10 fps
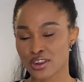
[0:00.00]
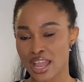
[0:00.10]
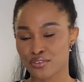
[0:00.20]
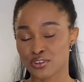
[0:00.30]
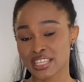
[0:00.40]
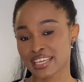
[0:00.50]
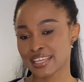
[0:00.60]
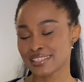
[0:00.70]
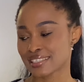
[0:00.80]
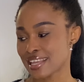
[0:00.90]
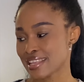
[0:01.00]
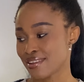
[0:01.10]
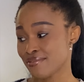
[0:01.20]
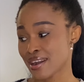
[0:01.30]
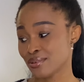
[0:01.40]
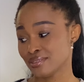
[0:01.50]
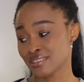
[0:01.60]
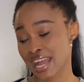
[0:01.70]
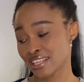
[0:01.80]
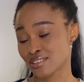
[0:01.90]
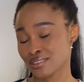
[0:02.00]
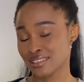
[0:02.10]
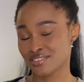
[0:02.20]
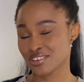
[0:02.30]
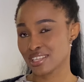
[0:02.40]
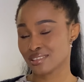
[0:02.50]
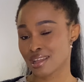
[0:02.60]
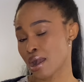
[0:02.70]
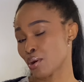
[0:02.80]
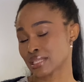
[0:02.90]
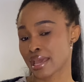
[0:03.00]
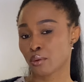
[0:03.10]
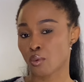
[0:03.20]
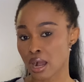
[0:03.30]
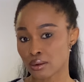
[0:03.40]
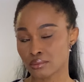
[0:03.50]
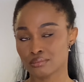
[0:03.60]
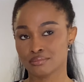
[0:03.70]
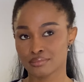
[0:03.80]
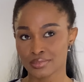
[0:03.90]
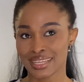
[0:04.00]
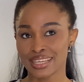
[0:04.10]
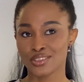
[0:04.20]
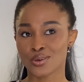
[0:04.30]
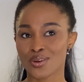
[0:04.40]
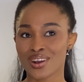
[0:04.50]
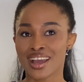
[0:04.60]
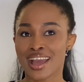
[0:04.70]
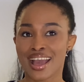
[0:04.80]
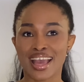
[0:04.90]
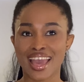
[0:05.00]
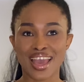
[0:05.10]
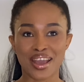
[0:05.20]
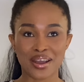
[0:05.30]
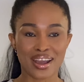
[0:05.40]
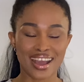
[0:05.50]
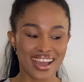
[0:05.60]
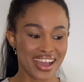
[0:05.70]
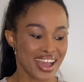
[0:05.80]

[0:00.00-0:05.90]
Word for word: the uh, for the kids then i found i saw the dress i was like wow you know uh,